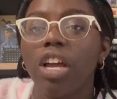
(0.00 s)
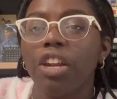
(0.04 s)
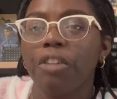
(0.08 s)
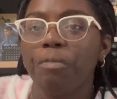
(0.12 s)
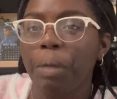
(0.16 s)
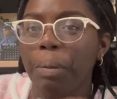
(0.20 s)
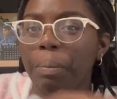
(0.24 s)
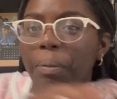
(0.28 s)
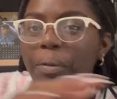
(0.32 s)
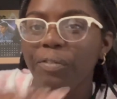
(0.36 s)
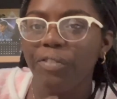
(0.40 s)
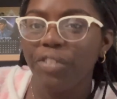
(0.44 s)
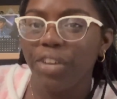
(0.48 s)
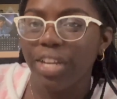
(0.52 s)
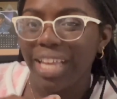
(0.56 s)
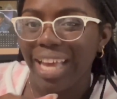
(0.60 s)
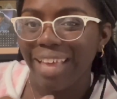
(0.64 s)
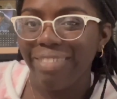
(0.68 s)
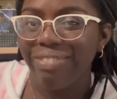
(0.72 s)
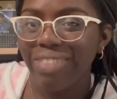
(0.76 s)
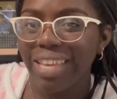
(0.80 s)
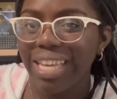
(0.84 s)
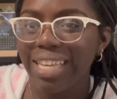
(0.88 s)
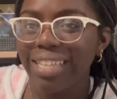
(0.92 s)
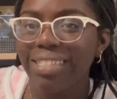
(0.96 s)
of people
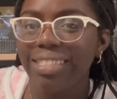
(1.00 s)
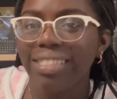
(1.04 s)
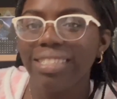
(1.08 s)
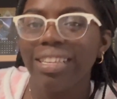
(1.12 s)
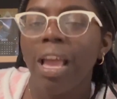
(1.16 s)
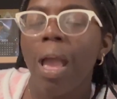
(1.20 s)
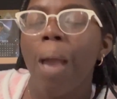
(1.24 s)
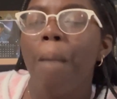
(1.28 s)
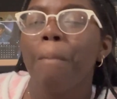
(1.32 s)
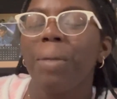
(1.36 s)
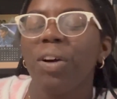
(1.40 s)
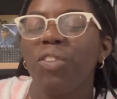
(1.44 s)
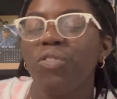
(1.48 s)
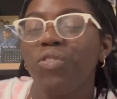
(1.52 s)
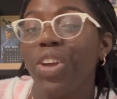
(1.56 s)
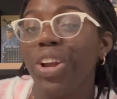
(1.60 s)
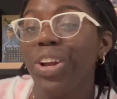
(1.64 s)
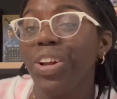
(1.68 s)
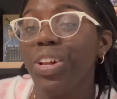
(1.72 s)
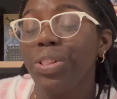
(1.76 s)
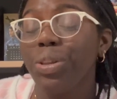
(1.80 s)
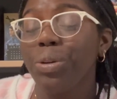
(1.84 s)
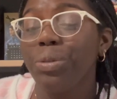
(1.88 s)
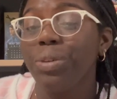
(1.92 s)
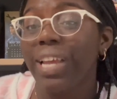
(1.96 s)
forget this, but
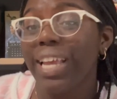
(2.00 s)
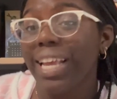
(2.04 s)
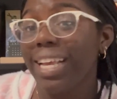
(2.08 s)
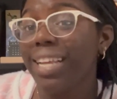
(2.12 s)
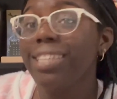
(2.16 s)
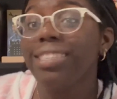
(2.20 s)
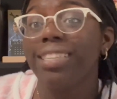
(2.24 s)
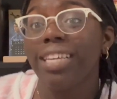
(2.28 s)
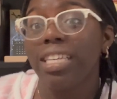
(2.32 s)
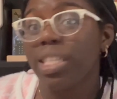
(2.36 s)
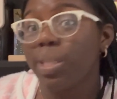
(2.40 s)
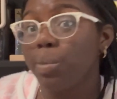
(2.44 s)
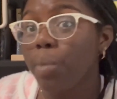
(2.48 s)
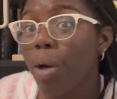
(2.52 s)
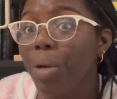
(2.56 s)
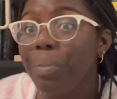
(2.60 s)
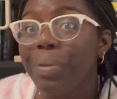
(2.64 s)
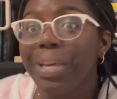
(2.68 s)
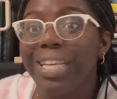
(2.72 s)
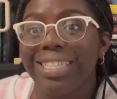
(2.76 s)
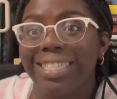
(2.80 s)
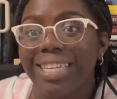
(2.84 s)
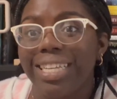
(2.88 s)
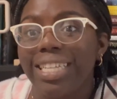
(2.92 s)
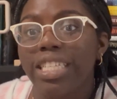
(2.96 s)
FairyLoot is a small
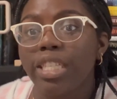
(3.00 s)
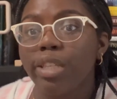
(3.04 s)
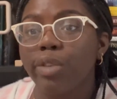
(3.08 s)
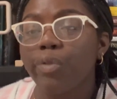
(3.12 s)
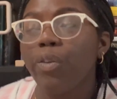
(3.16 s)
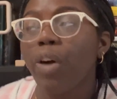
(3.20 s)
business.